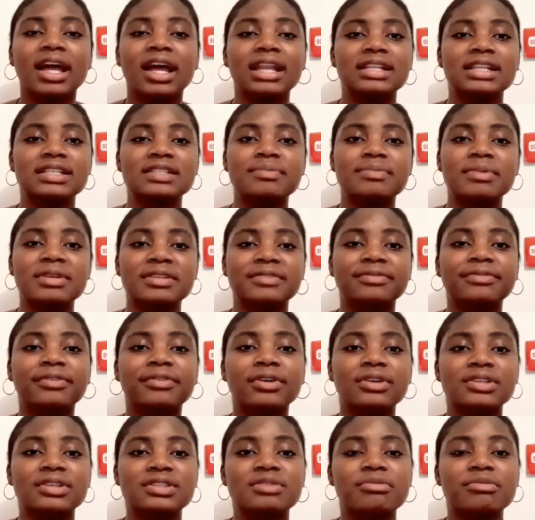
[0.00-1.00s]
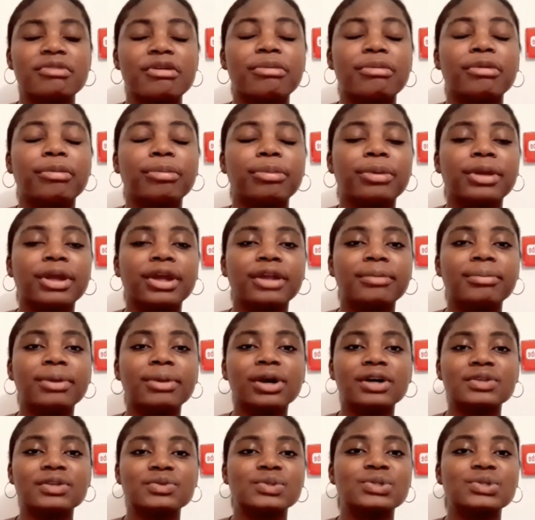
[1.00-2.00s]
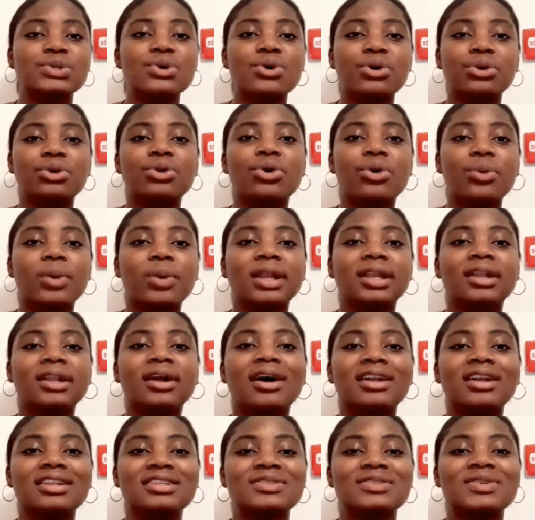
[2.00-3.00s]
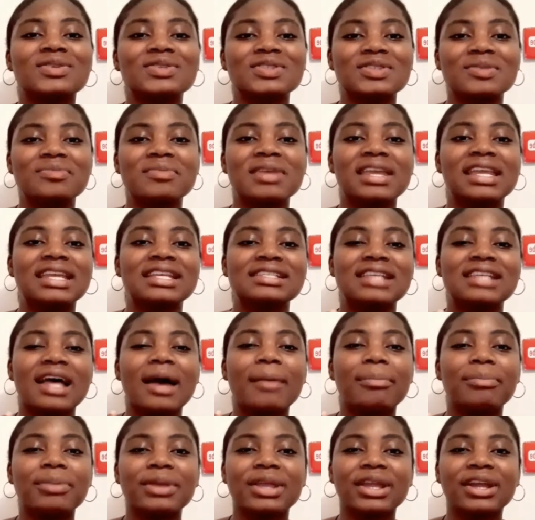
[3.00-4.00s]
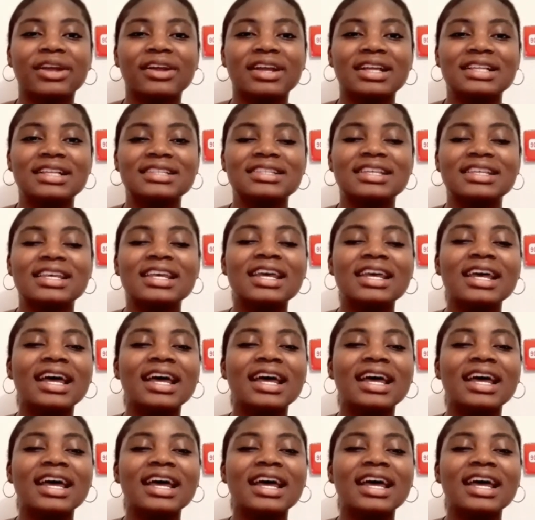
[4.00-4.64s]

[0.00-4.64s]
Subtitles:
And it's best for us to be prepared, because we don't know when God is going to make his appearance.